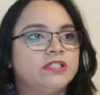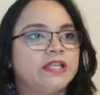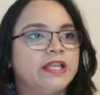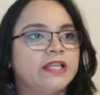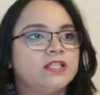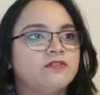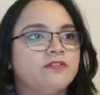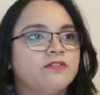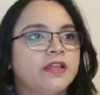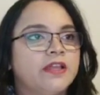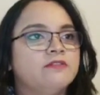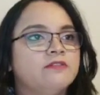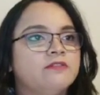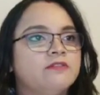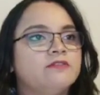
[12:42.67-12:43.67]
then
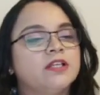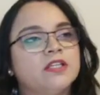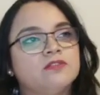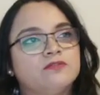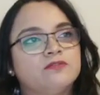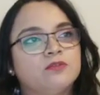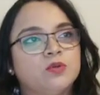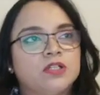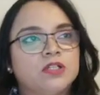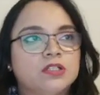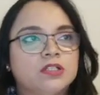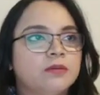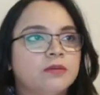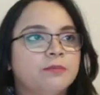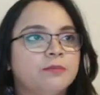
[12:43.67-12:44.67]
h5, it would
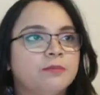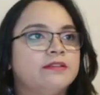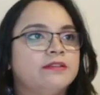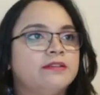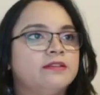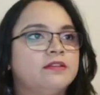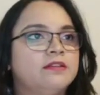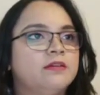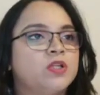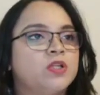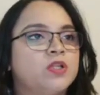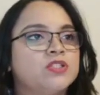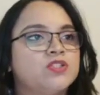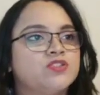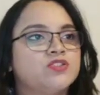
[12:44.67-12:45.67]
break the
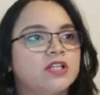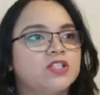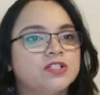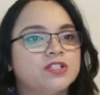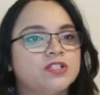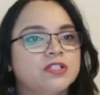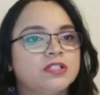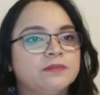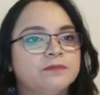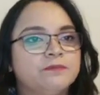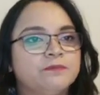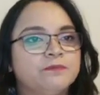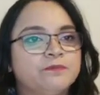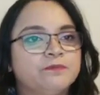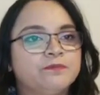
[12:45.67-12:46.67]
pawn structure.
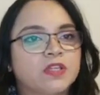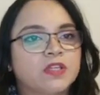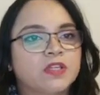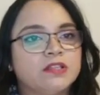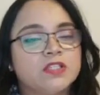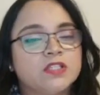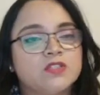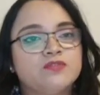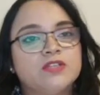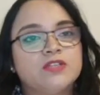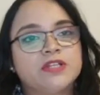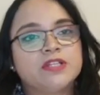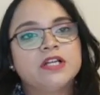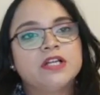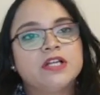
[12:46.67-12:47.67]
This will
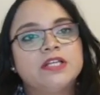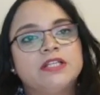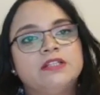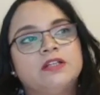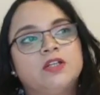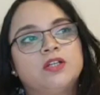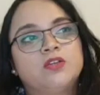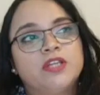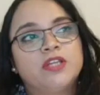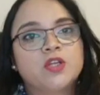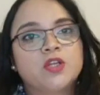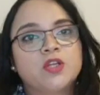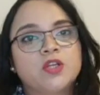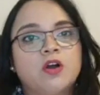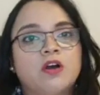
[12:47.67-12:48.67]
result in the
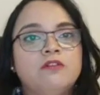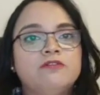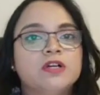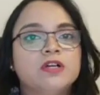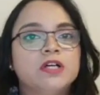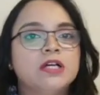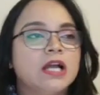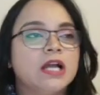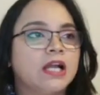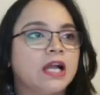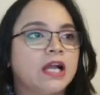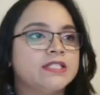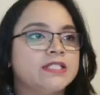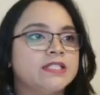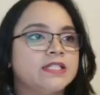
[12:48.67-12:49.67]
creation of
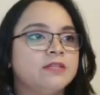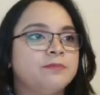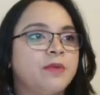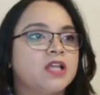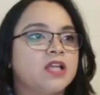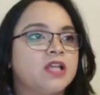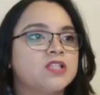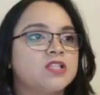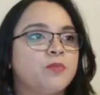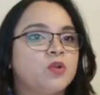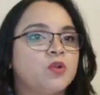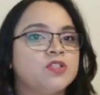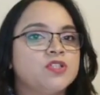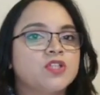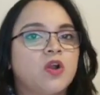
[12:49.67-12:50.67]
connected passed
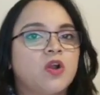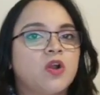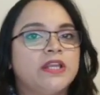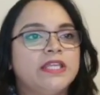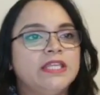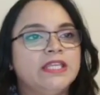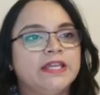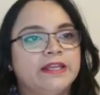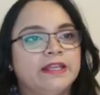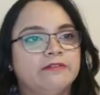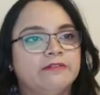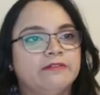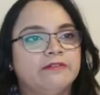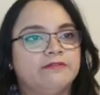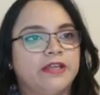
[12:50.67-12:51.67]
pawns on e and
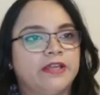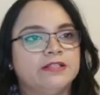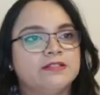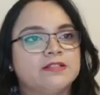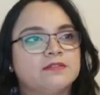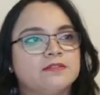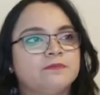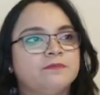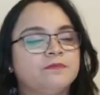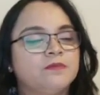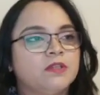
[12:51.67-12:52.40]
f files.